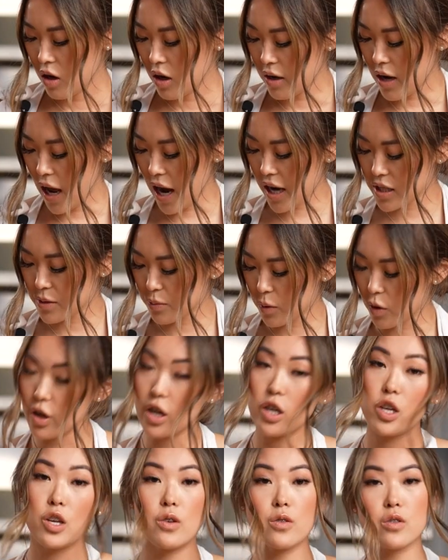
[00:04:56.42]
Next, we're
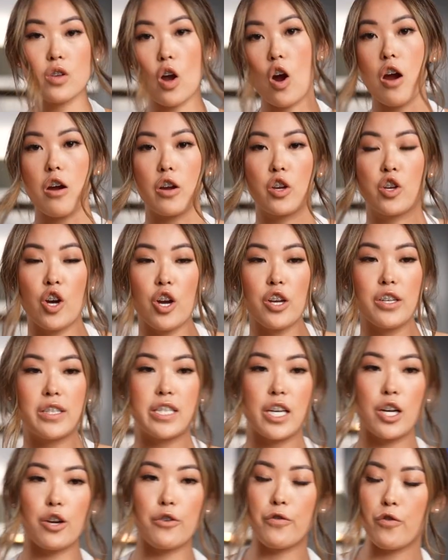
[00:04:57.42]
going to use our good
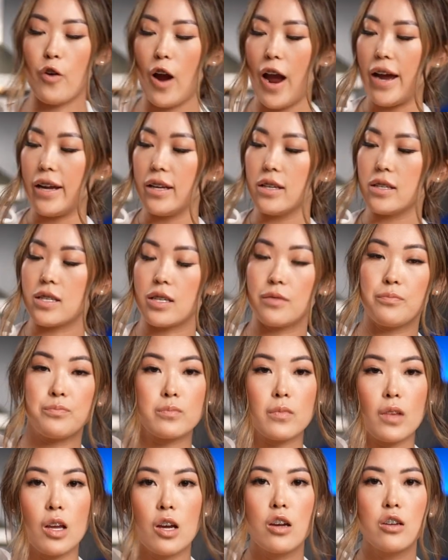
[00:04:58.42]
dear friend,
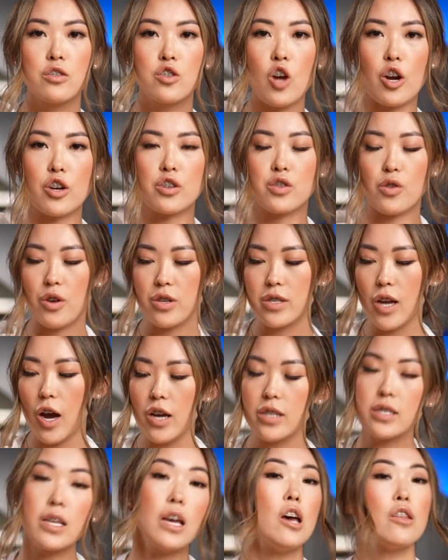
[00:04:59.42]
dark soy
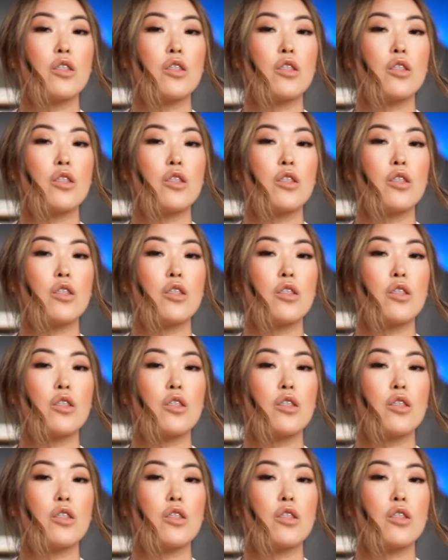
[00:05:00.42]
sauce.